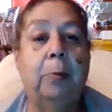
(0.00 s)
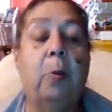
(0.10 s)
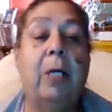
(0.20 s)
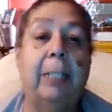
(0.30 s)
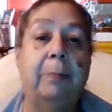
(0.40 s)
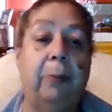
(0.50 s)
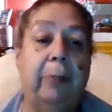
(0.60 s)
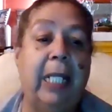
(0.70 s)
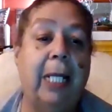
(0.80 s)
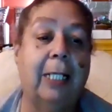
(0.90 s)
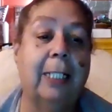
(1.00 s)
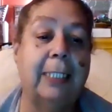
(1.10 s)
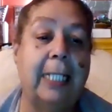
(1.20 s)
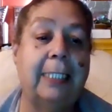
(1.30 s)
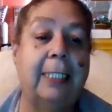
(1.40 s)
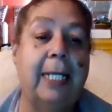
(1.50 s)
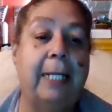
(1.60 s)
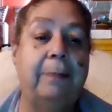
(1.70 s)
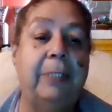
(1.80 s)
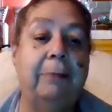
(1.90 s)
Juana Maria because that's the
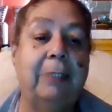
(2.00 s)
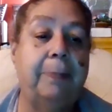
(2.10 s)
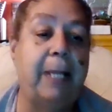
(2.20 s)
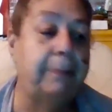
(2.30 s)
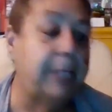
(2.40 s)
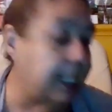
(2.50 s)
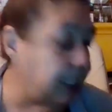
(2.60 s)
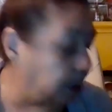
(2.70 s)
name she was baptized